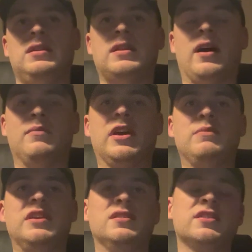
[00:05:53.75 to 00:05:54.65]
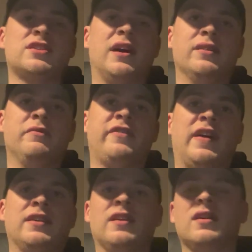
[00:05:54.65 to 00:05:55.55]
That may be the deciding
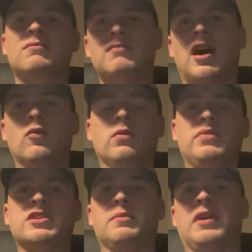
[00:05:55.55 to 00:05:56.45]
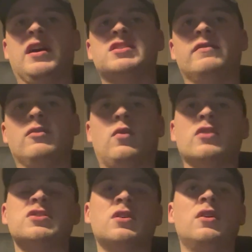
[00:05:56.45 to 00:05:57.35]
factor. I wouldn't be surprised if it
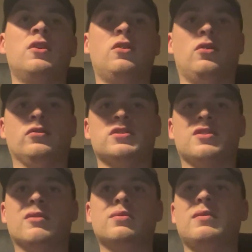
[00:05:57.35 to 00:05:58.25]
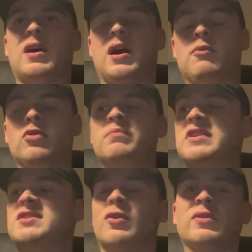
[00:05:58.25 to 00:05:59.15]
was. Also, I wouldn't
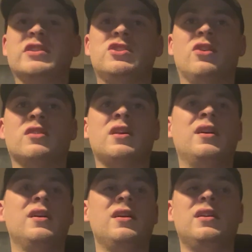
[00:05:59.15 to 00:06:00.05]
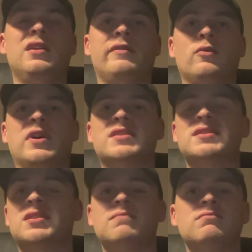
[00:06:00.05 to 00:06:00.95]
be totally shocked if it
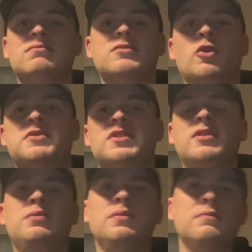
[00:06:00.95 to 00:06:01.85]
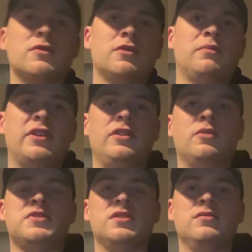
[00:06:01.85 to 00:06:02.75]
weren't. Up to you. Completely
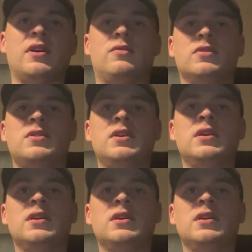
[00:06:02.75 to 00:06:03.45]
up to you, that one.